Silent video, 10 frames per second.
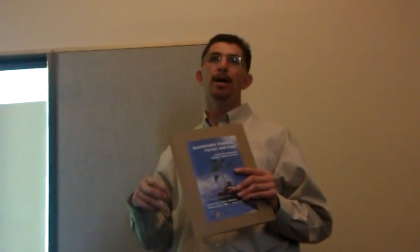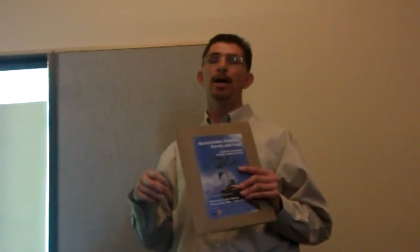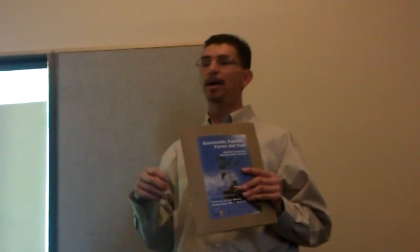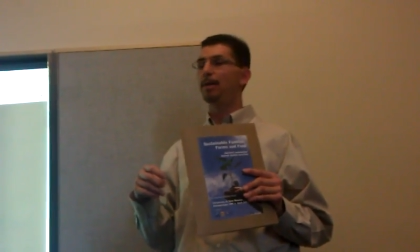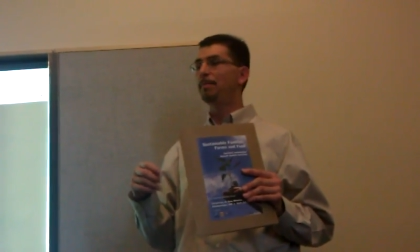
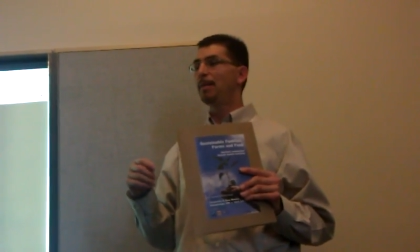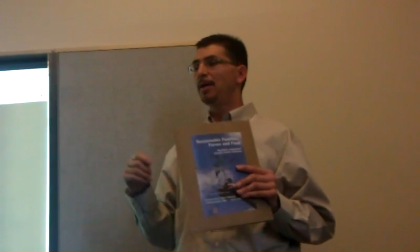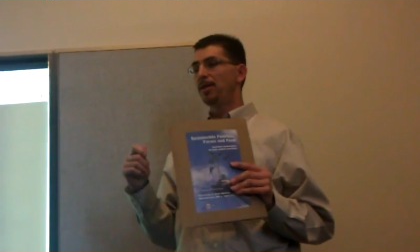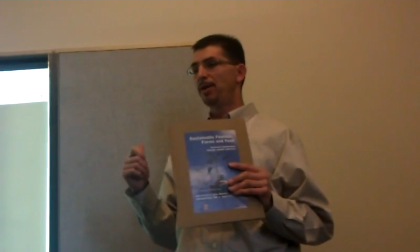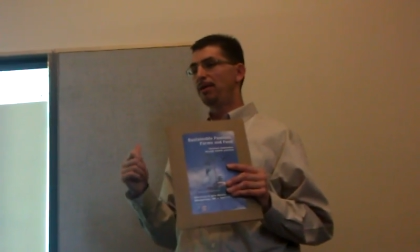Um,
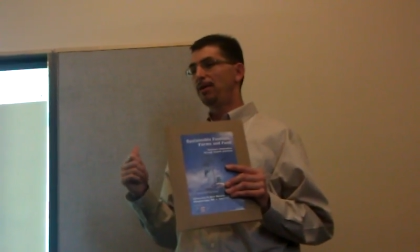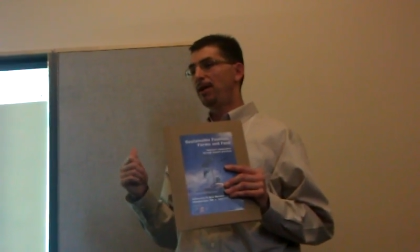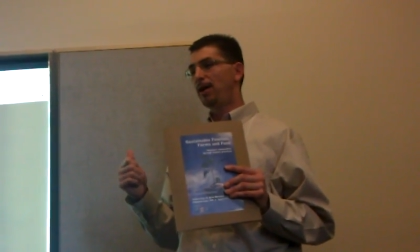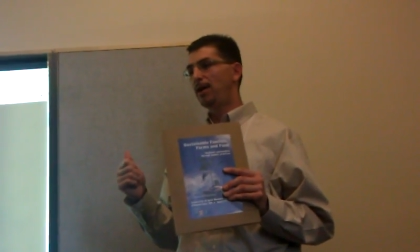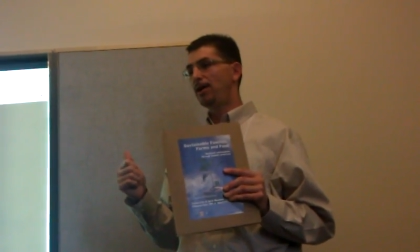there
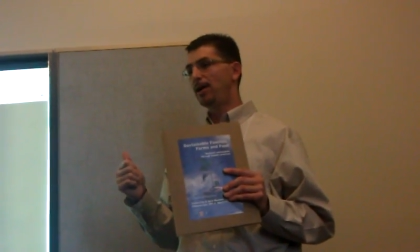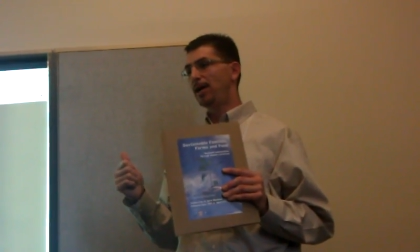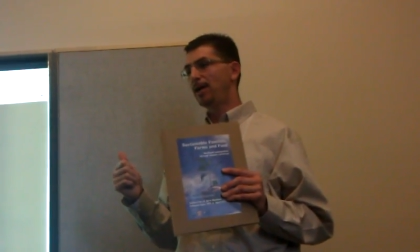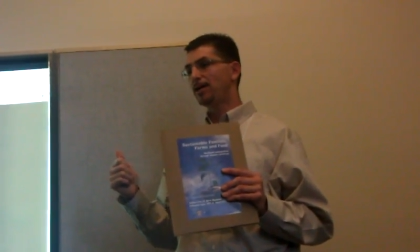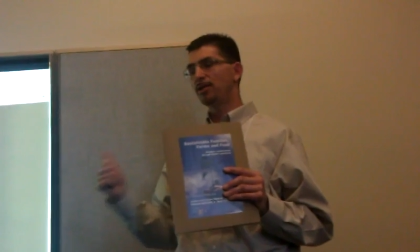are
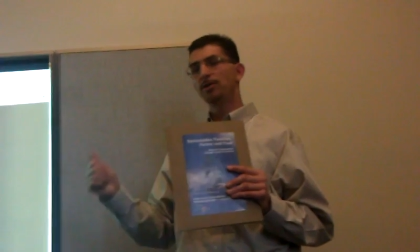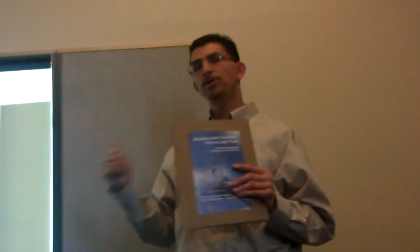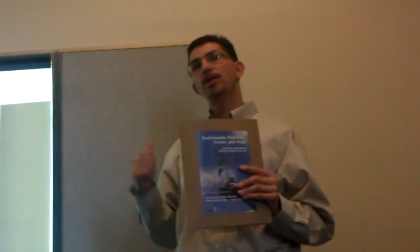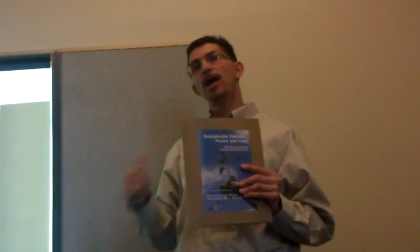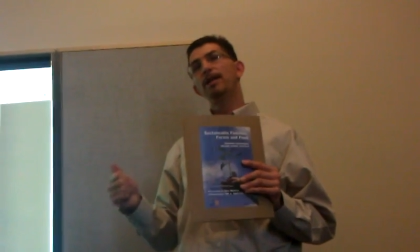uh, there's
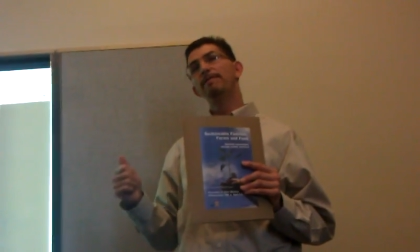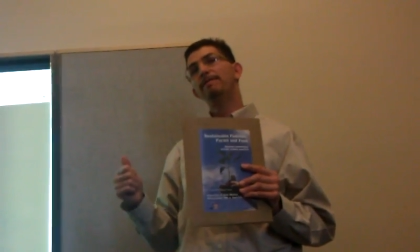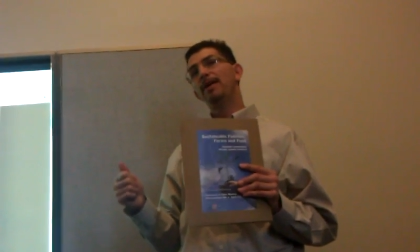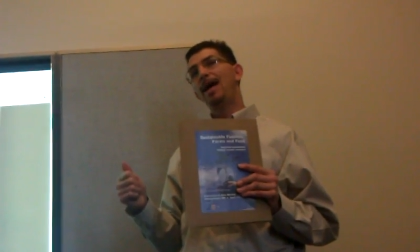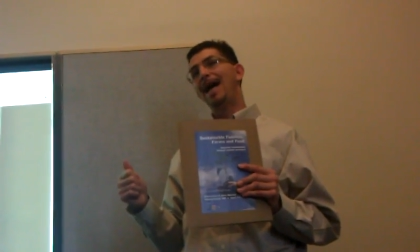a lot of
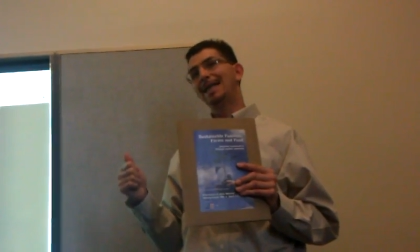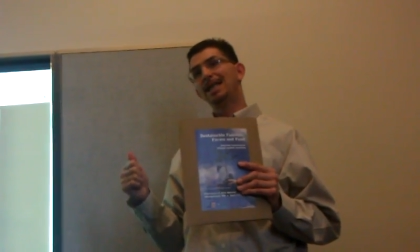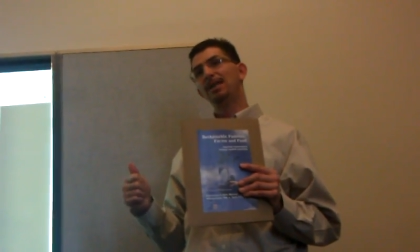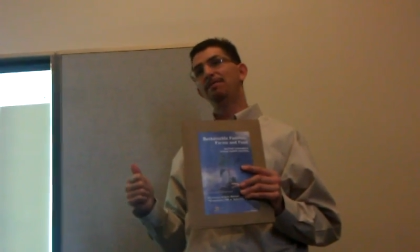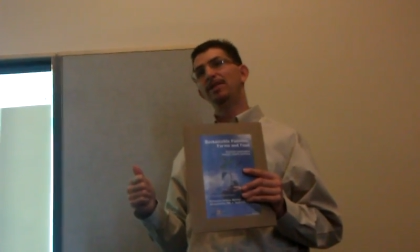
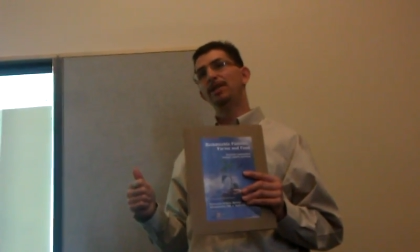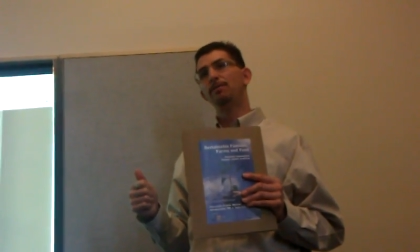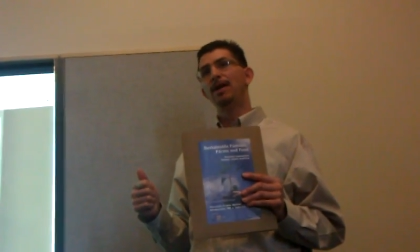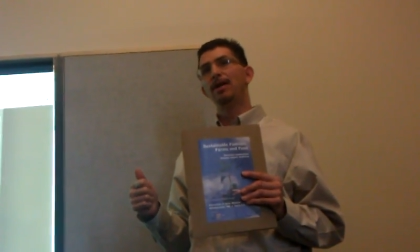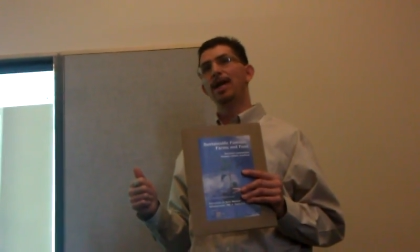activity
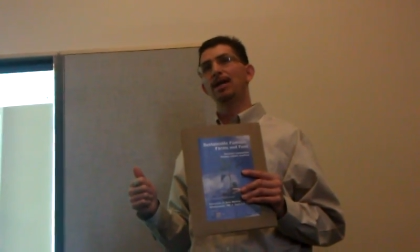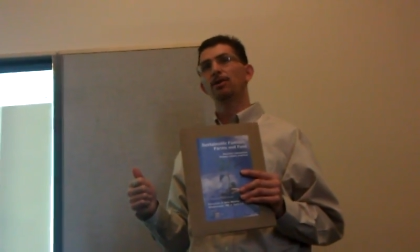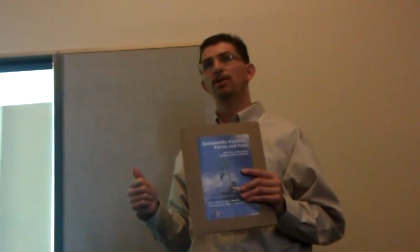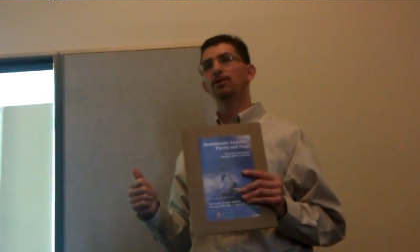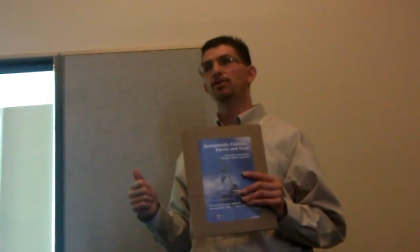around
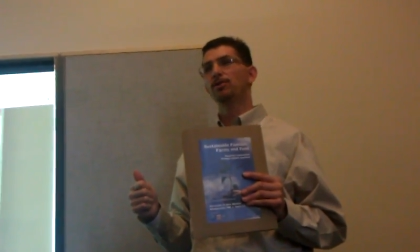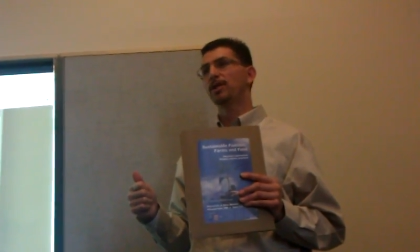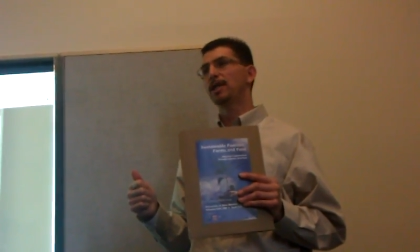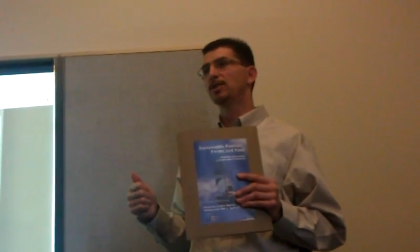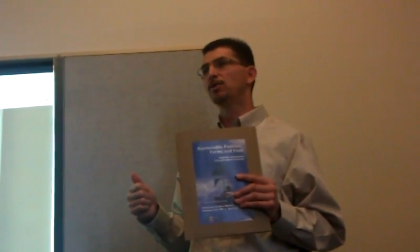agriculture
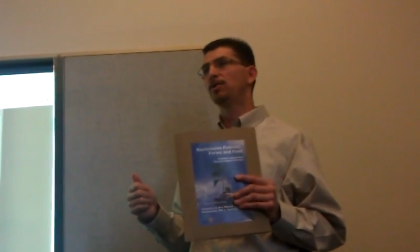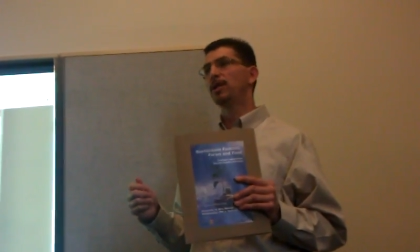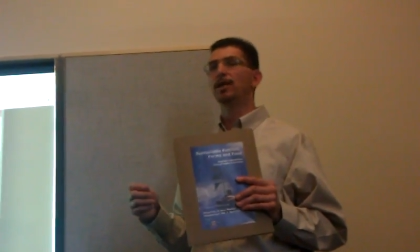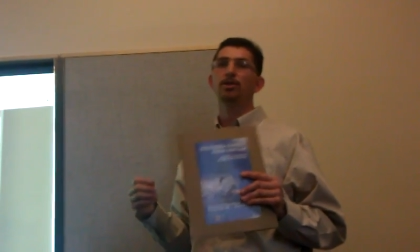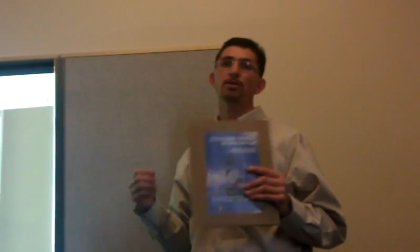that is going
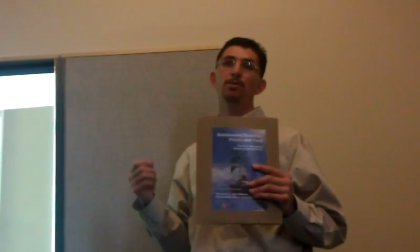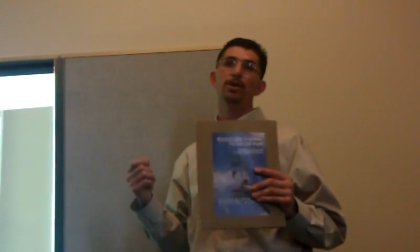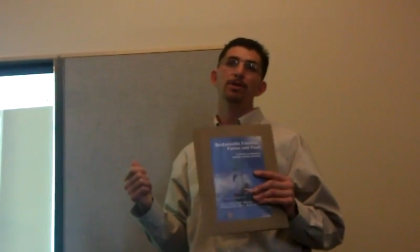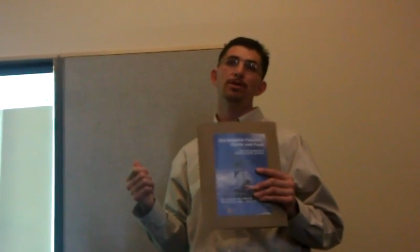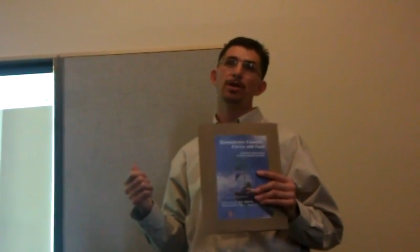on. So
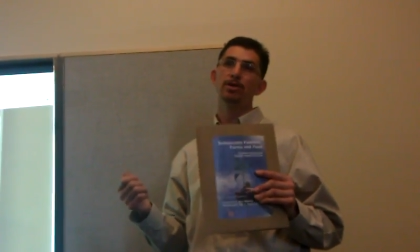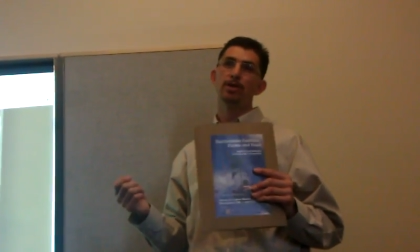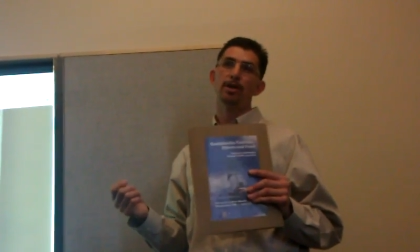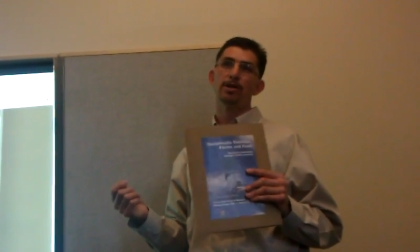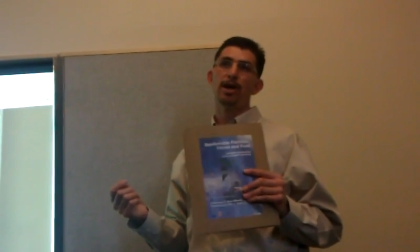when you
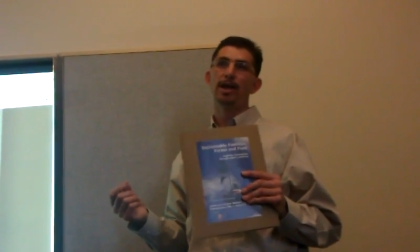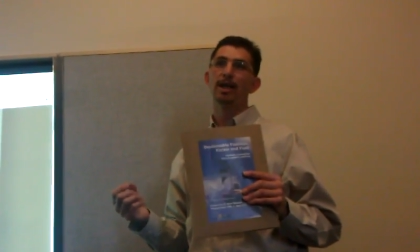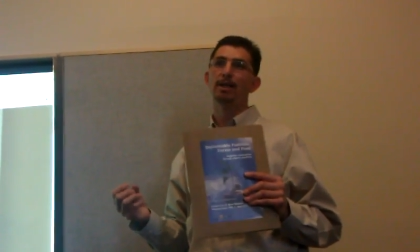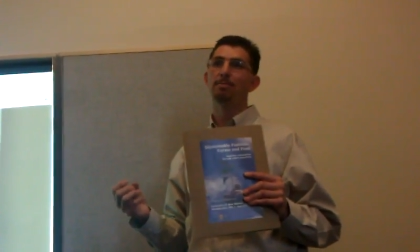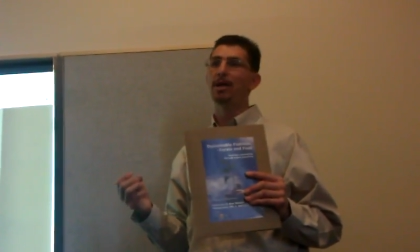start
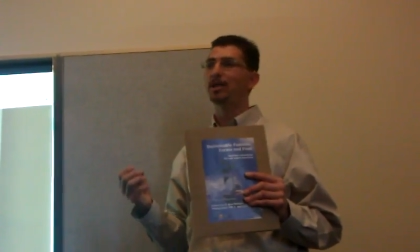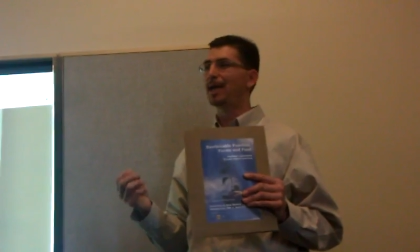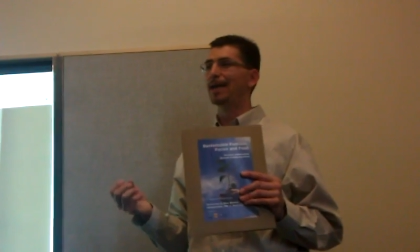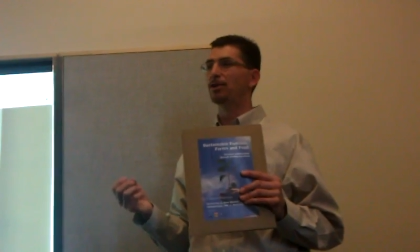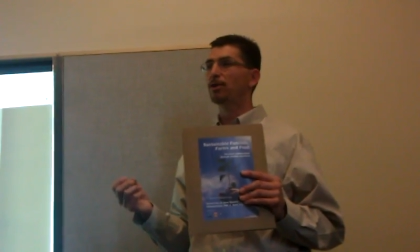talking about
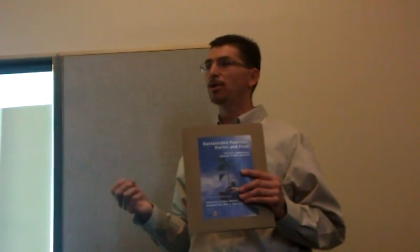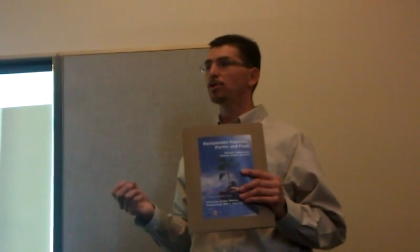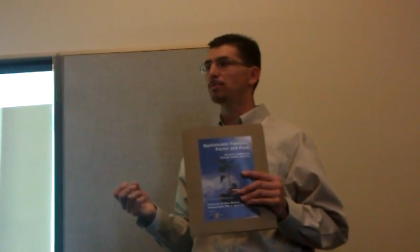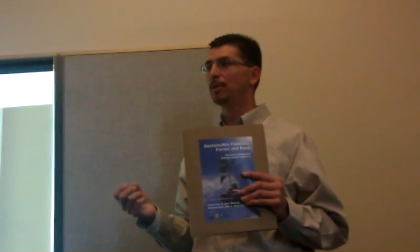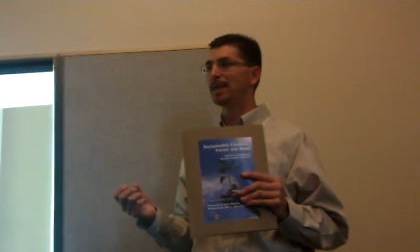the
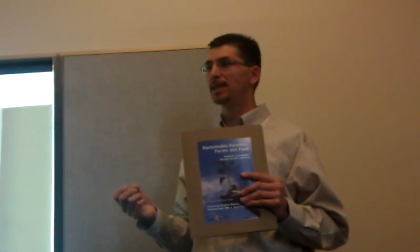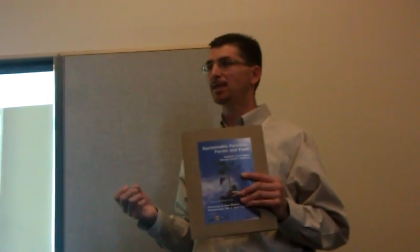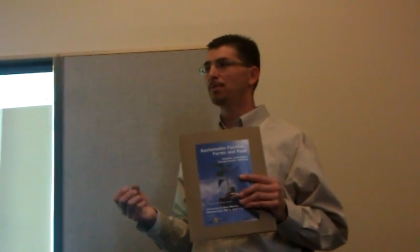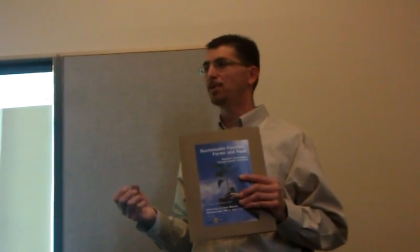agriculture-based